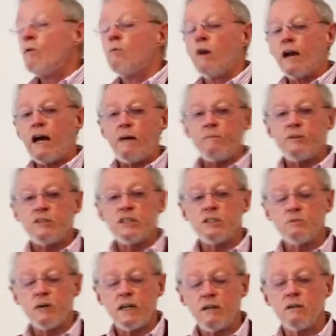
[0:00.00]
what happens
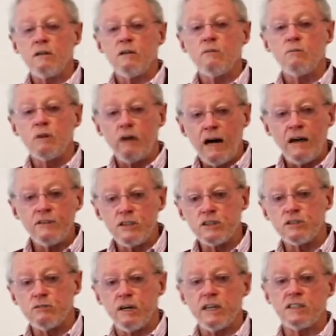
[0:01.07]
is when we're under
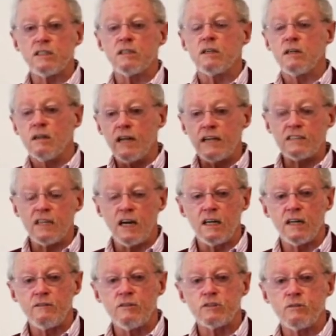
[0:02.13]
stress,
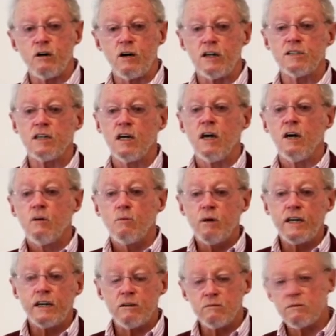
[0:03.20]
lactate levels rise,
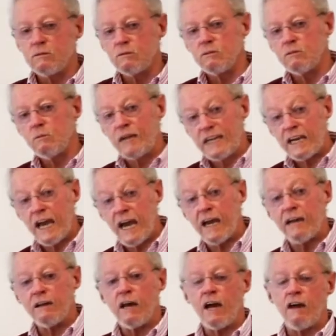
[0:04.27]
we
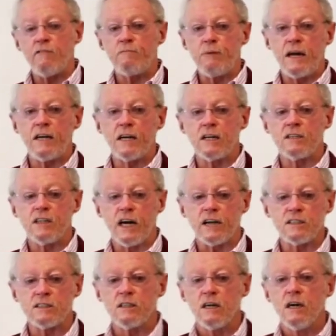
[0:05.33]
can have panic
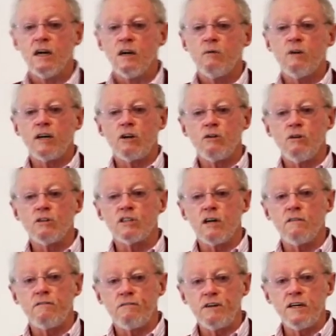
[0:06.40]
attacks. We can
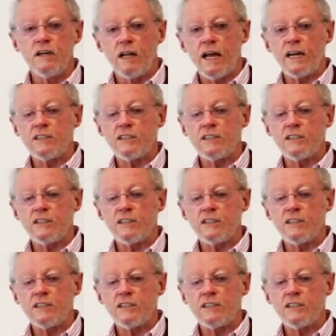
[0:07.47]
also feel